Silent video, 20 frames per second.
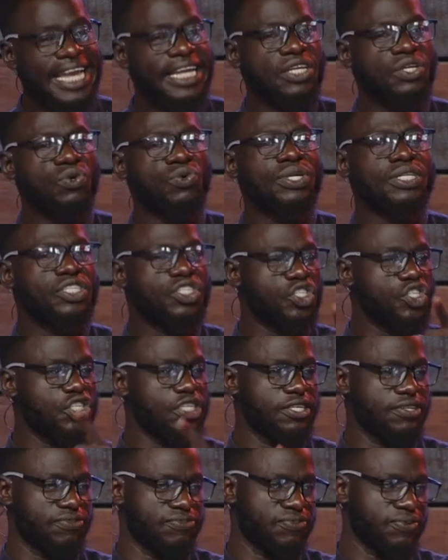I do it
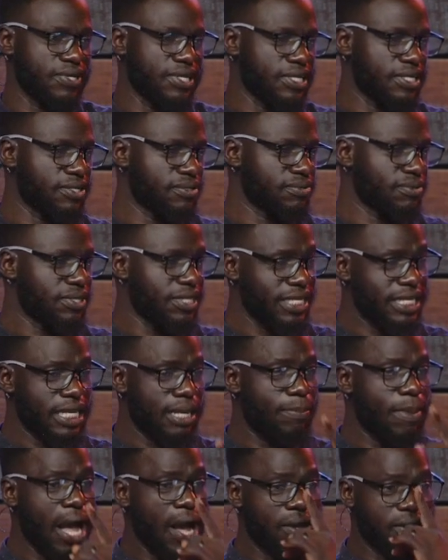cheerfully. Think
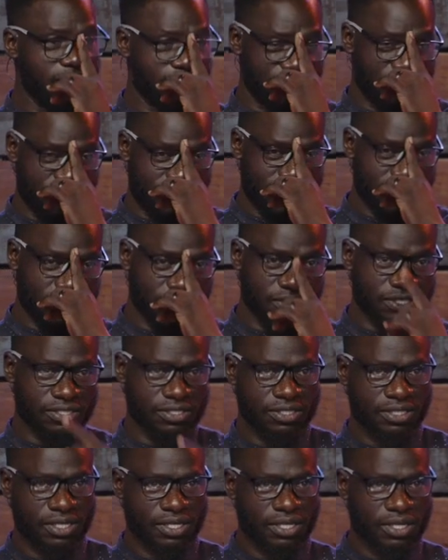about it, friends.
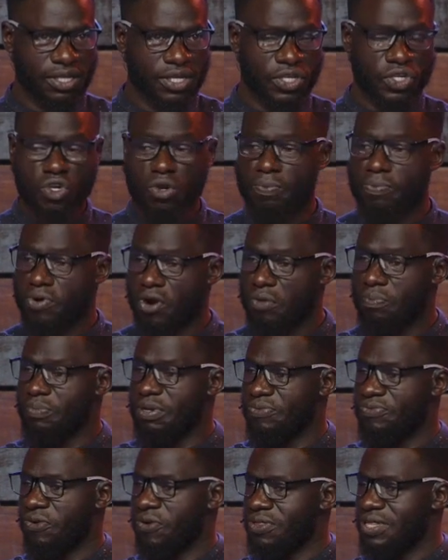You're brought
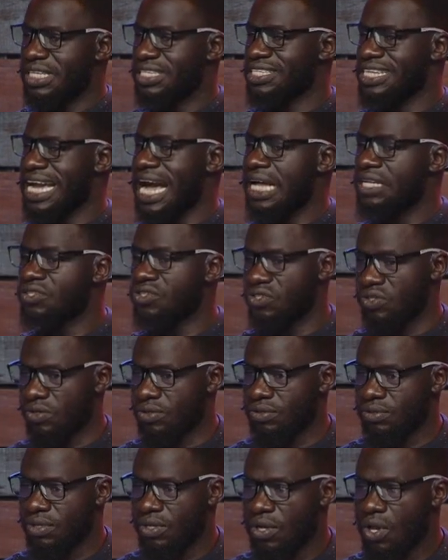before this
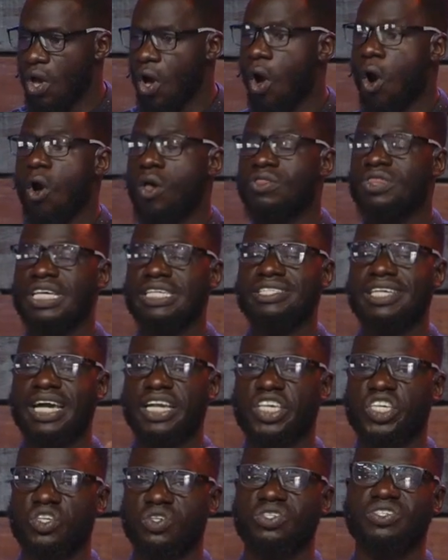council, all these
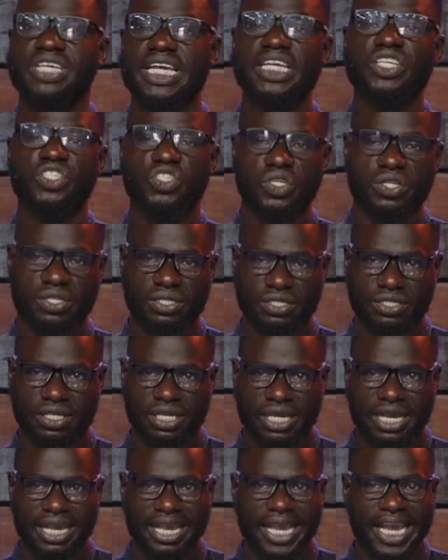accusations,
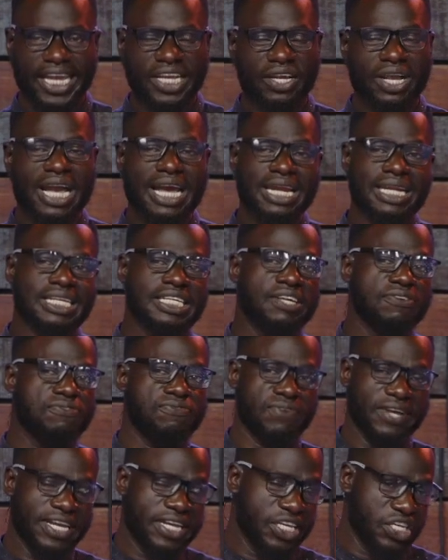and you got to
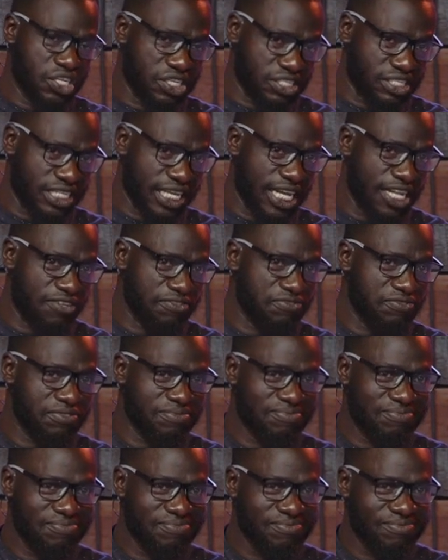defend
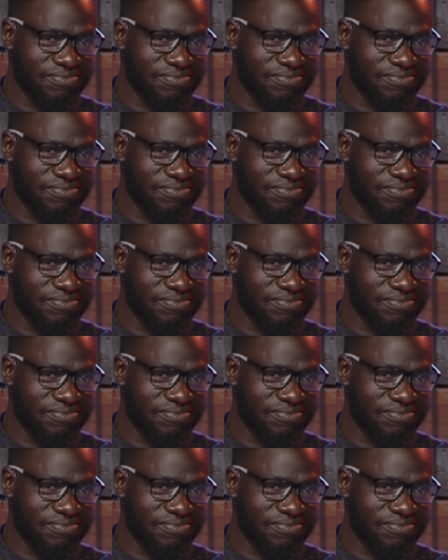yourself.